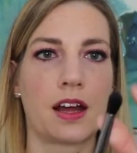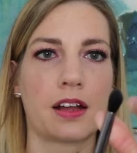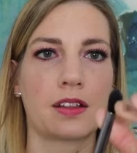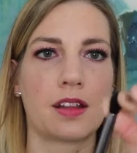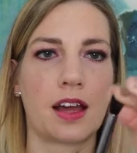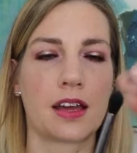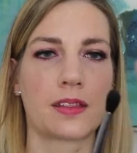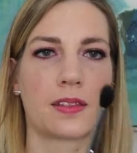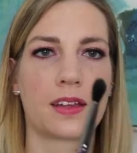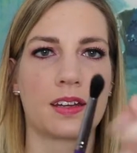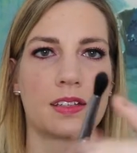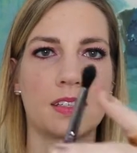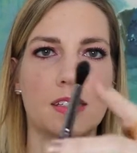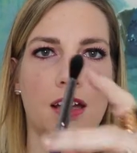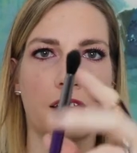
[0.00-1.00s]
I like that
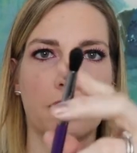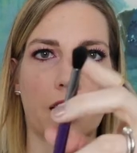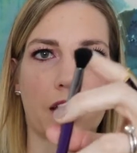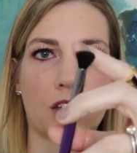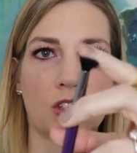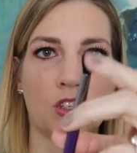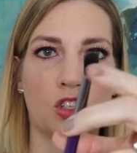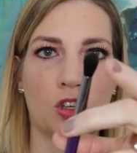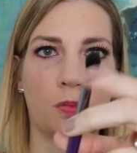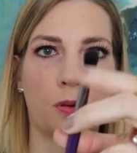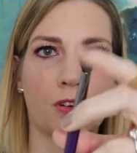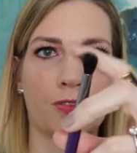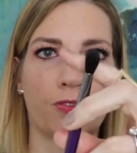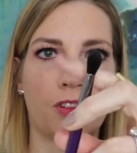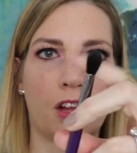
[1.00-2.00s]
it's not like
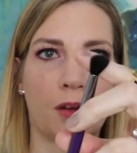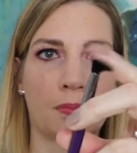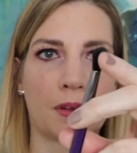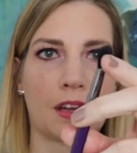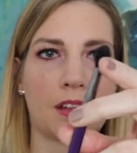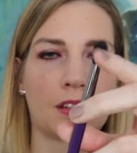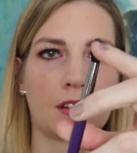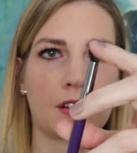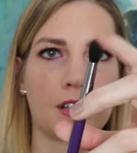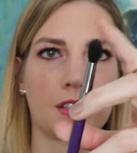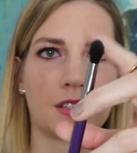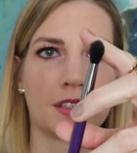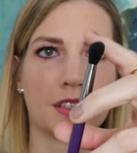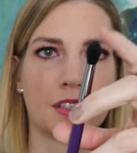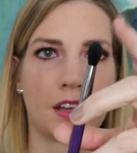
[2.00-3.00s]
super floppy. There
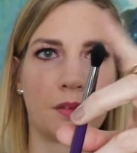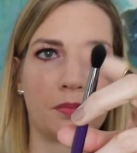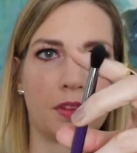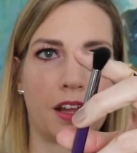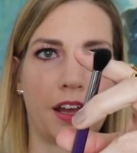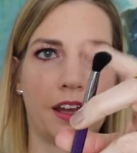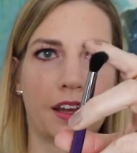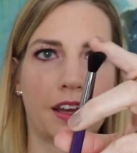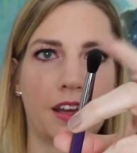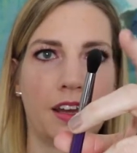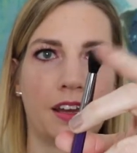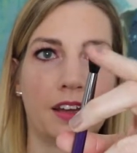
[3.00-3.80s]
is some like